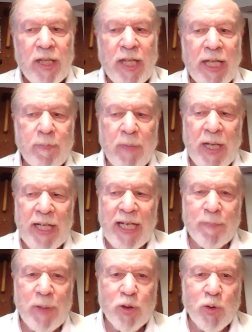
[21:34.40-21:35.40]
that may
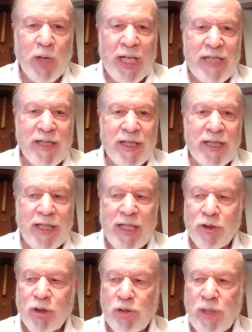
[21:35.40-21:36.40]
not be translated
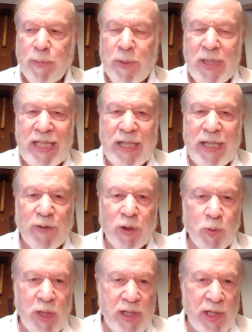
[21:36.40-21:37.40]
into
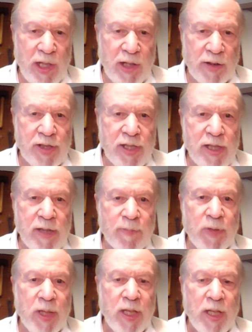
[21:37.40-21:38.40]
specific results,
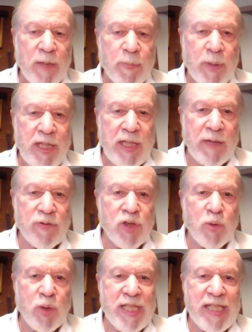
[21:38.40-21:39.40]
but gives
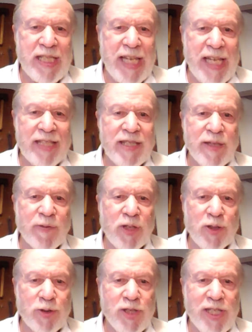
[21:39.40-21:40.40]
you a sense of
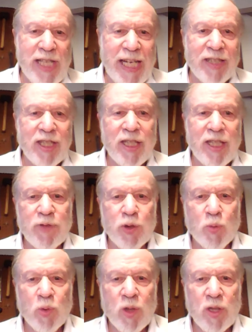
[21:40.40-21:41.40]
understanding of your
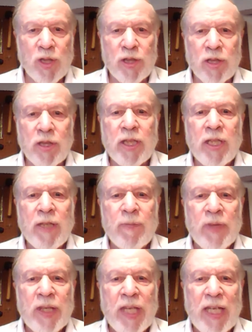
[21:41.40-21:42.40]
world
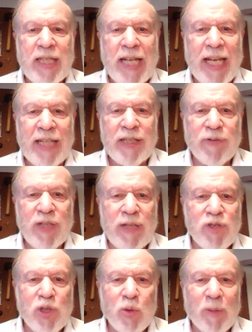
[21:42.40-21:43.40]
that kind of
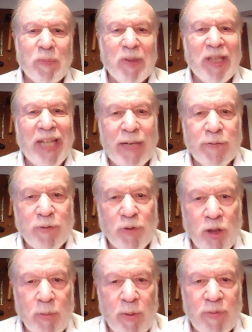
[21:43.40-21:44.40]
gives you a
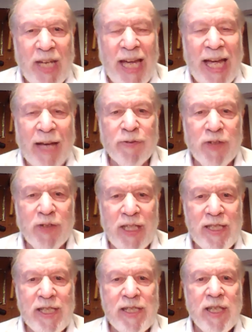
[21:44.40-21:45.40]
platform of
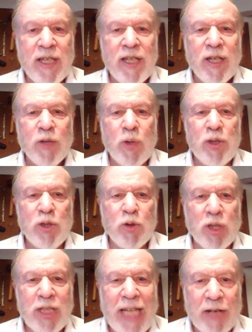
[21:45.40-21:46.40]
confidence when you
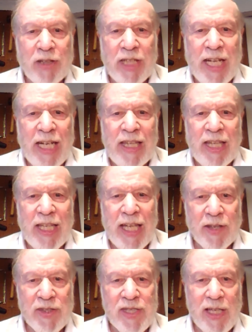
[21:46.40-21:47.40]
look out at anything
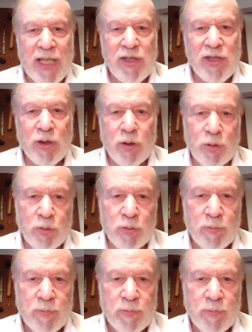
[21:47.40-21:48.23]
else that's new.